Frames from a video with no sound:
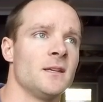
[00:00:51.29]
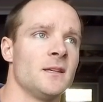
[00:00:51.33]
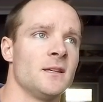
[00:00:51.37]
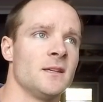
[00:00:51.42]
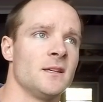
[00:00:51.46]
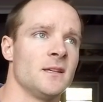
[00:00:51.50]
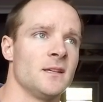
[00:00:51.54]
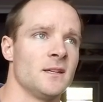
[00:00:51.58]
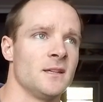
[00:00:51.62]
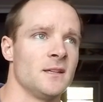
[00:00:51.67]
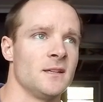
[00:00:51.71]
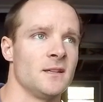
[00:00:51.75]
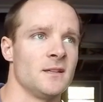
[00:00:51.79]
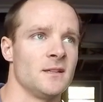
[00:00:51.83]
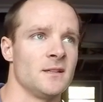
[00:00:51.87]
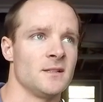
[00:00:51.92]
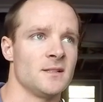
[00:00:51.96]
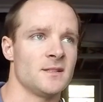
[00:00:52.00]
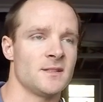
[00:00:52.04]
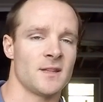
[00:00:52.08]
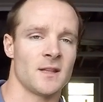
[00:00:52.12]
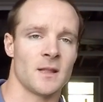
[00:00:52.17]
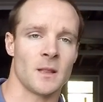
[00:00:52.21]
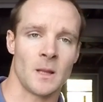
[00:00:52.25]

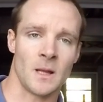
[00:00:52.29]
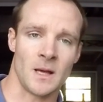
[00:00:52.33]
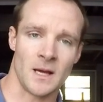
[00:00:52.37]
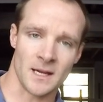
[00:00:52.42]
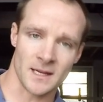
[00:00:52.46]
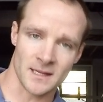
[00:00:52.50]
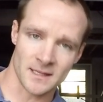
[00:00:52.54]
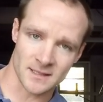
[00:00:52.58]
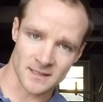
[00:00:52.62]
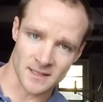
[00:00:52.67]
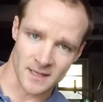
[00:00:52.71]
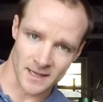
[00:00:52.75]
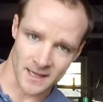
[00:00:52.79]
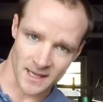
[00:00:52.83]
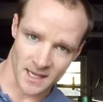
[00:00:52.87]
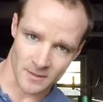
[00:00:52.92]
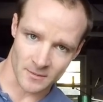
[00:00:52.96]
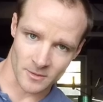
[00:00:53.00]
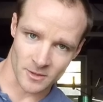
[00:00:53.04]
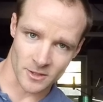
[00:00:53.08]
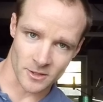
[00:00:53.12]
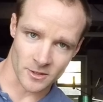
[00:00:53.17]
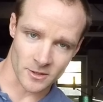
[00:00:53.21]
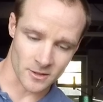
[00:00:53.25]
is the line
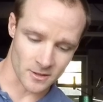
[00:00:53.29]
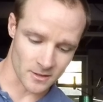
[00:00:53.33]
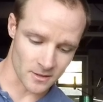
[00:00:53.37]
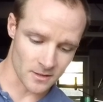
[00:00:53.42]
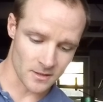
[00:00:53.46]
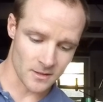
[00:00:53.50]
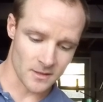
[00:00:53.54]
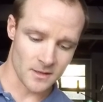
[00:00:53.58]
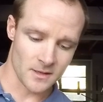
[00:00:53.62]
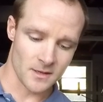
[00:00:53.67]
diameter,